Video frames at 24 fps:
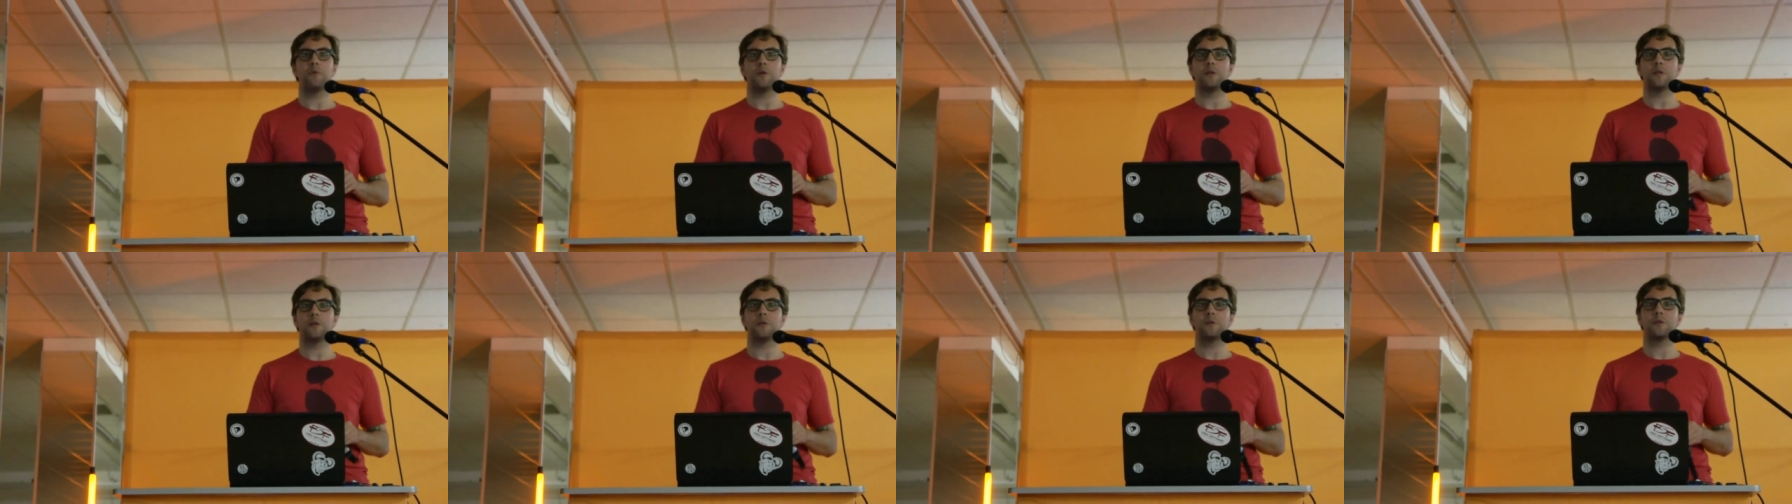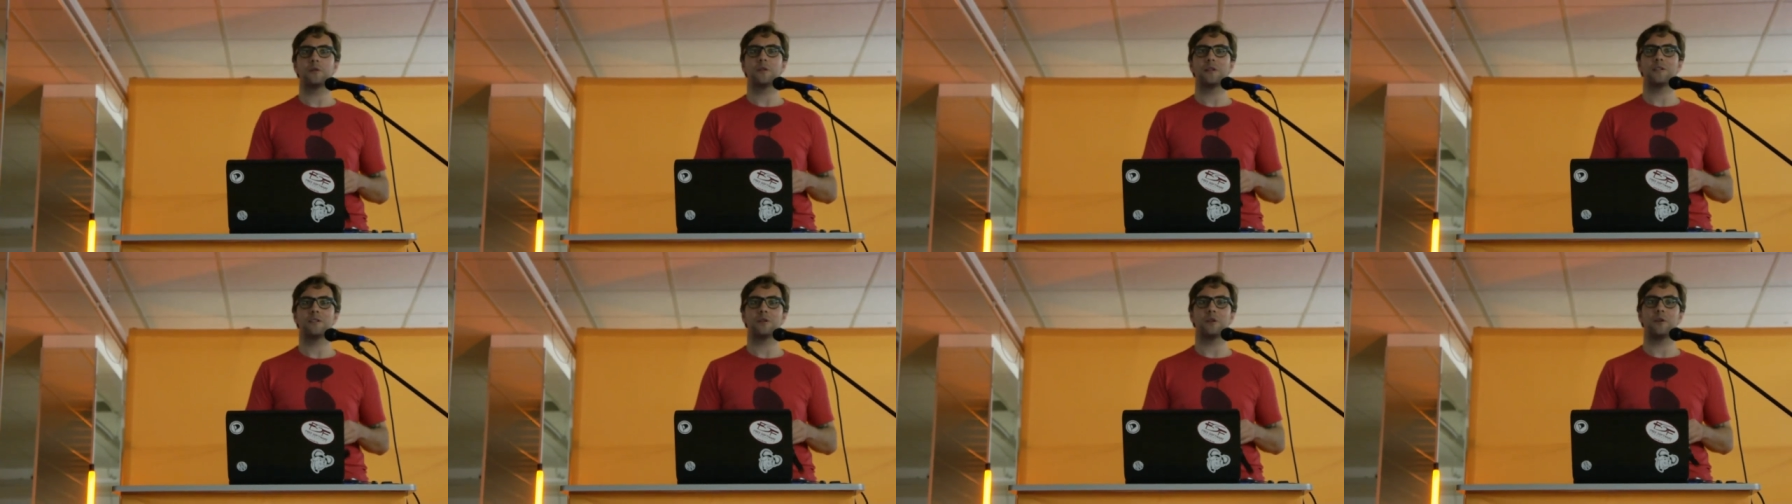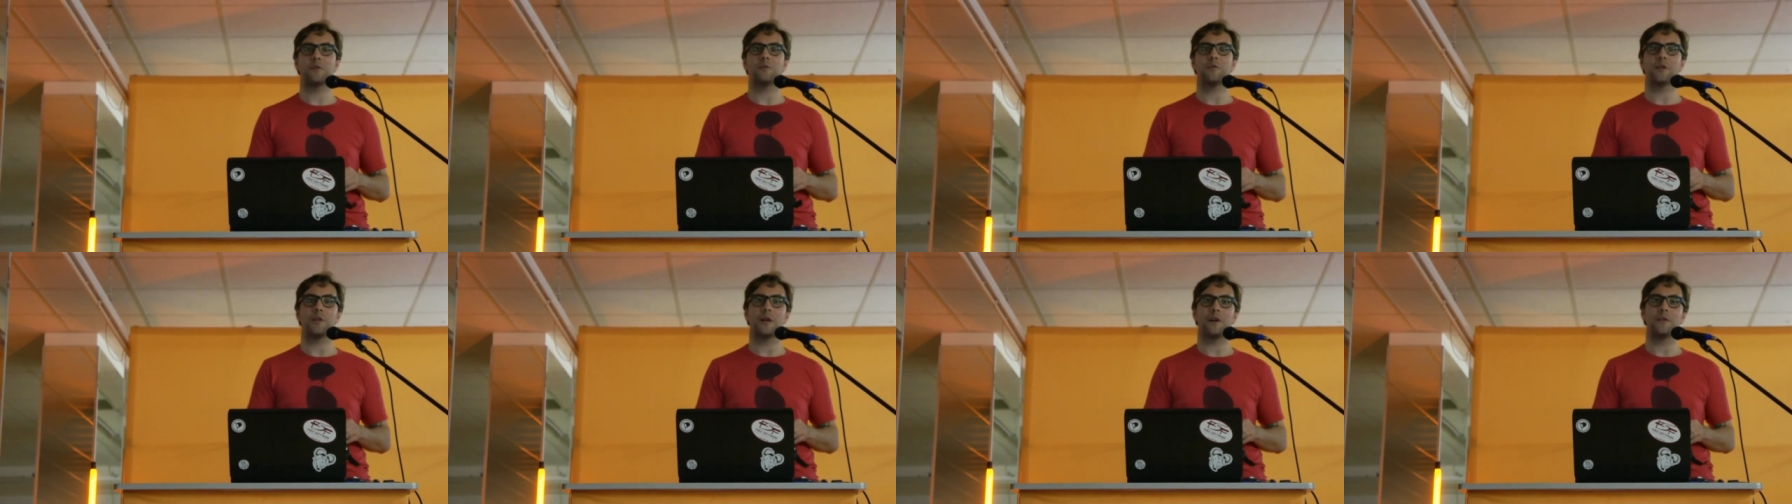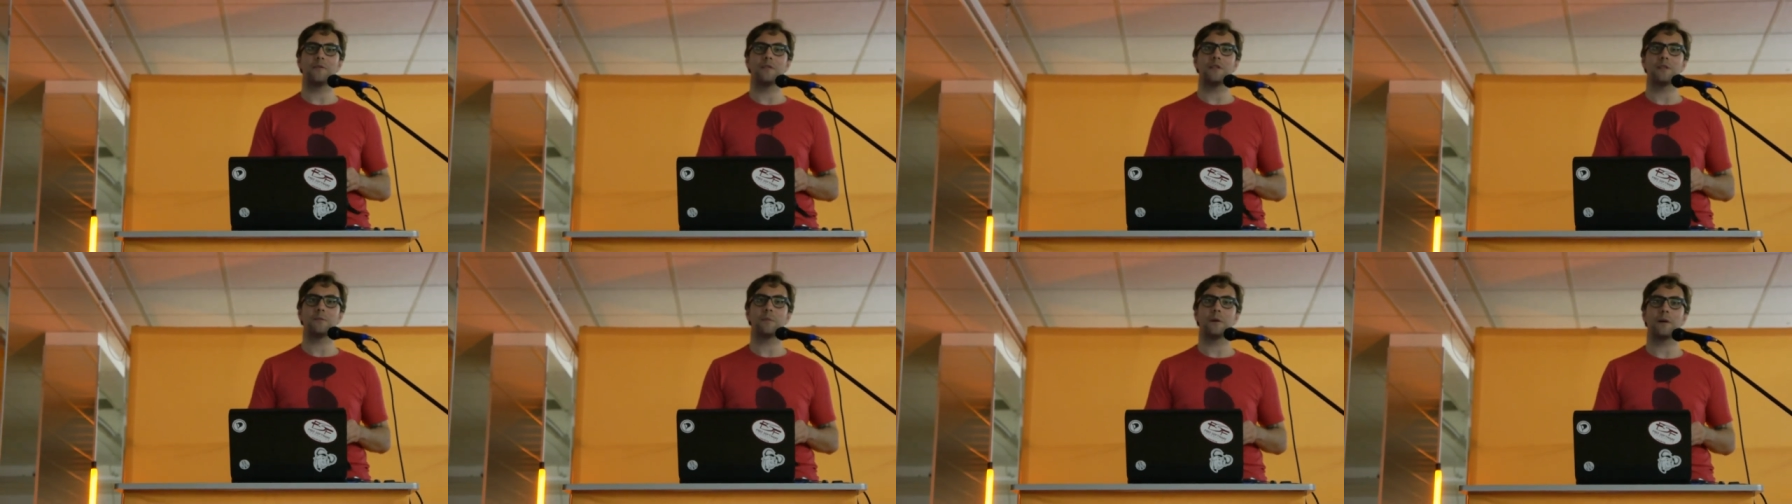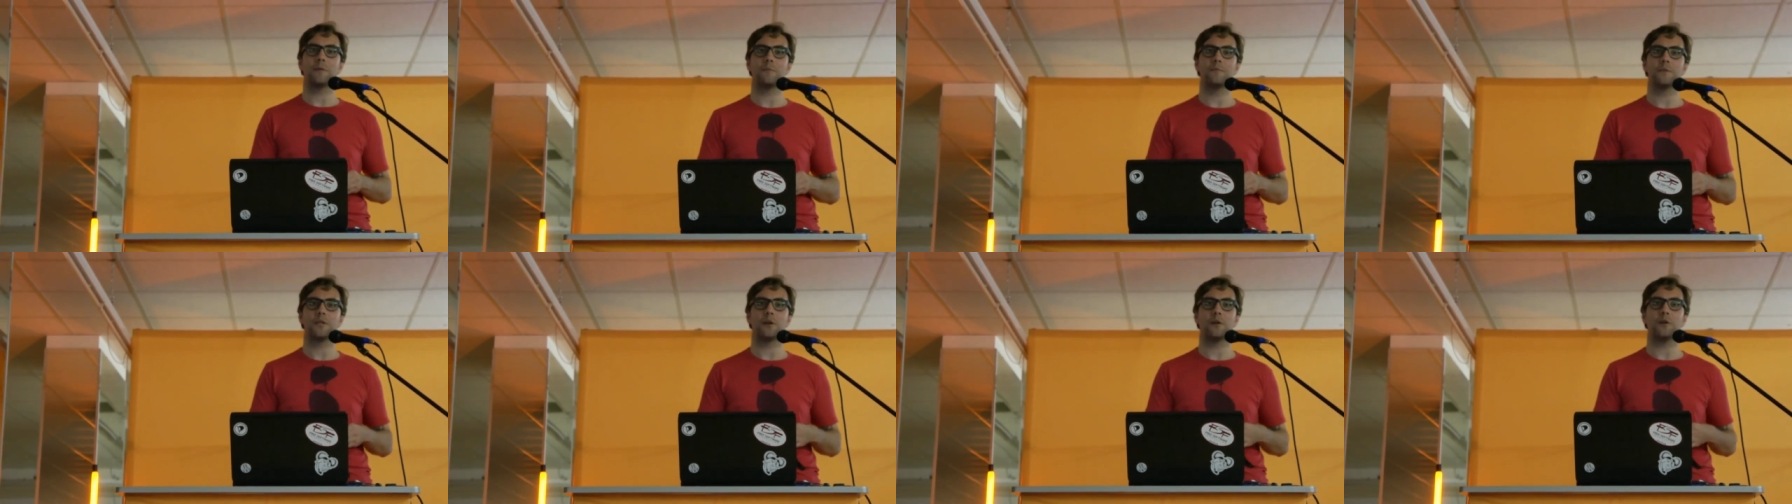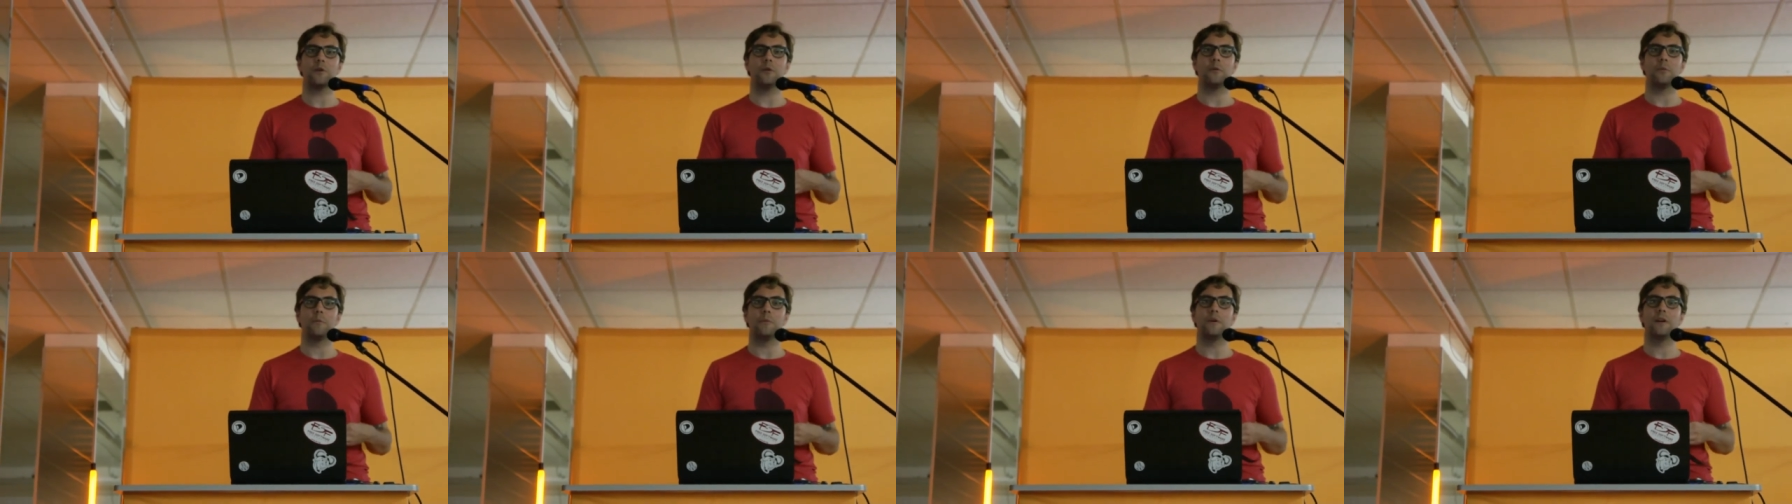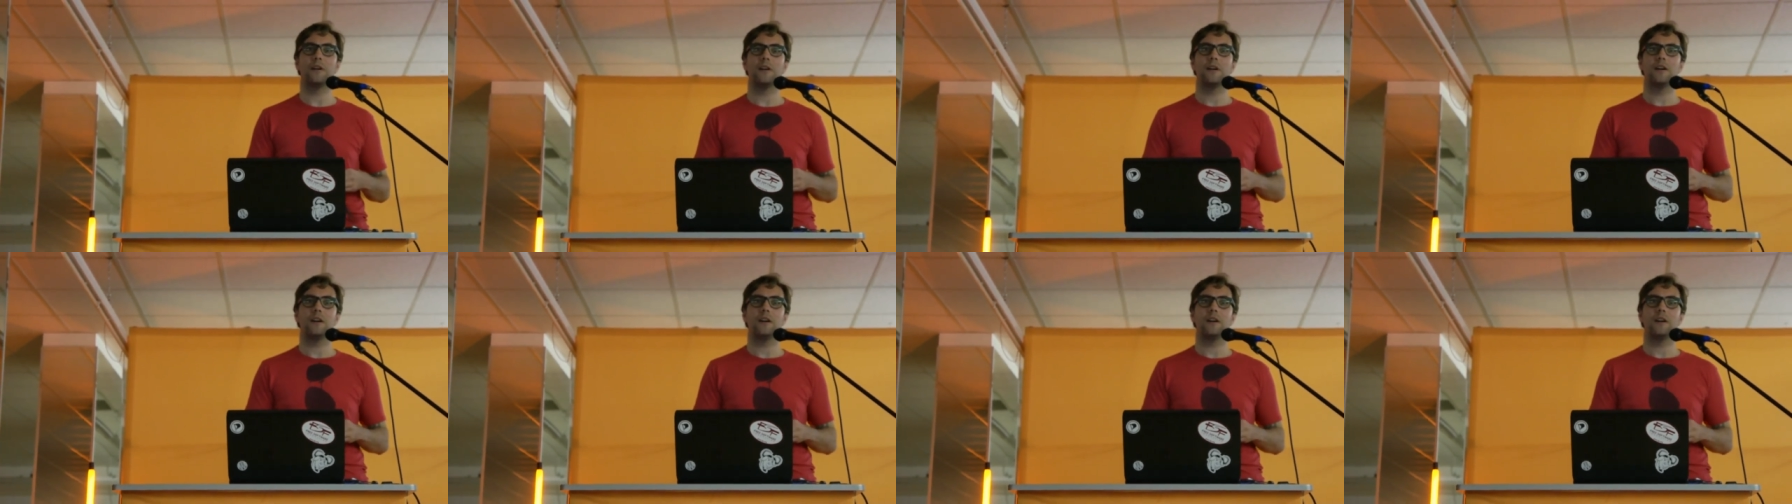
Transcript: don't solve a lot of these problems at home.